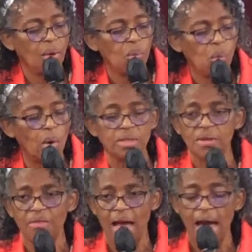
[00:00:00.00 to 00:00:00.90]
the works
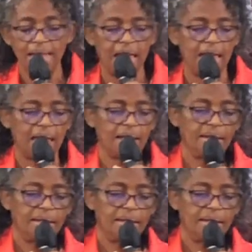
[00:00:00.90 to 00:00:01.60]
of thy hand."